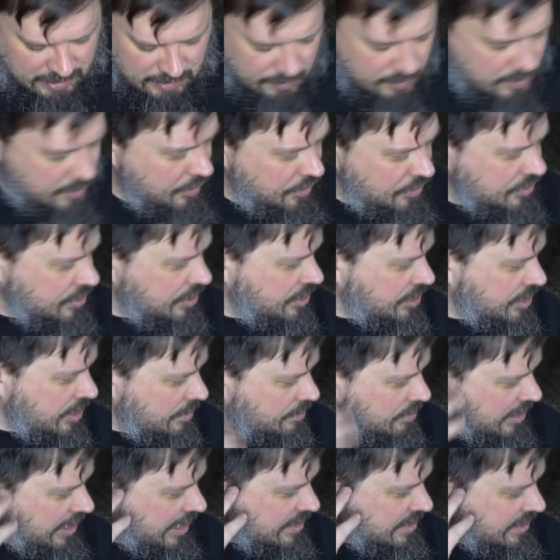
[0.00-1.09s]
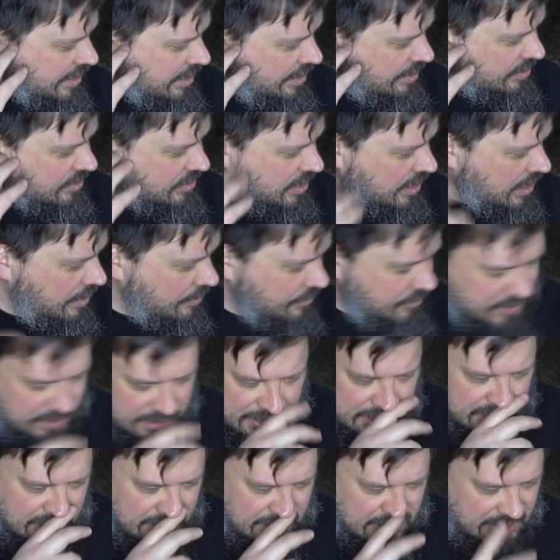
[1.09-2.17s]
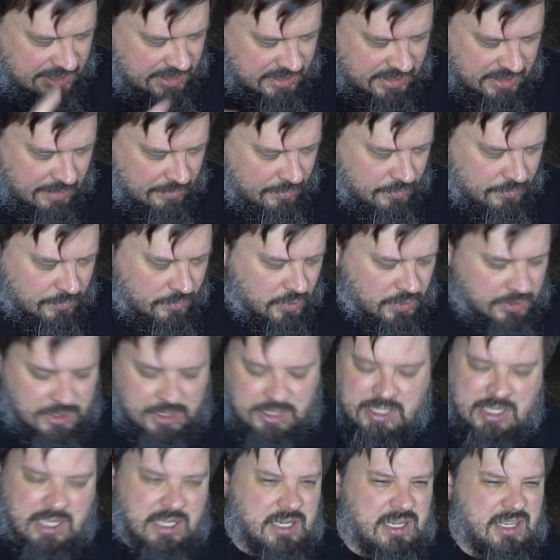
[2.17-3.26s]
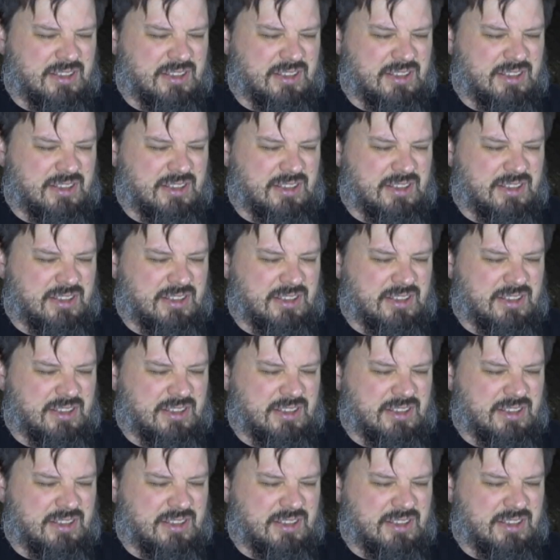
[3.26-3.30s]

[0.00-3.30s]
we were using a cheap plastic airsoft, and they just never folded it in.